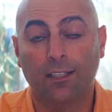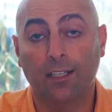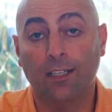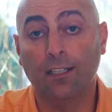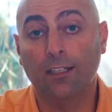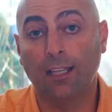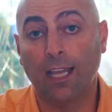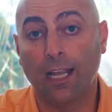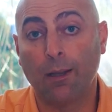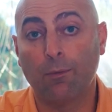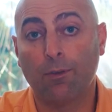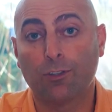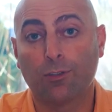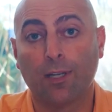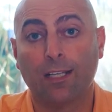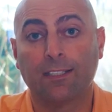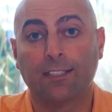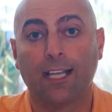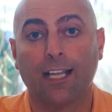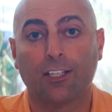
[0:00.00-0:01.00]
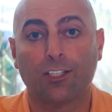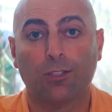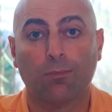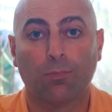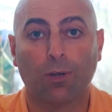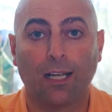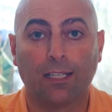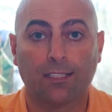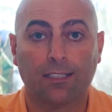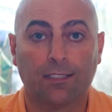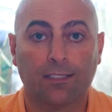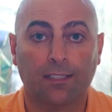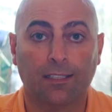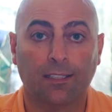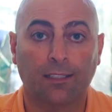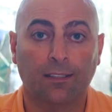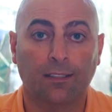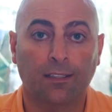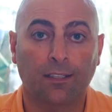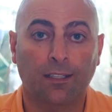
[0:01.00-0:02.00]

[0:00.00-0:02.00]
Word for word: in line with transaction processing.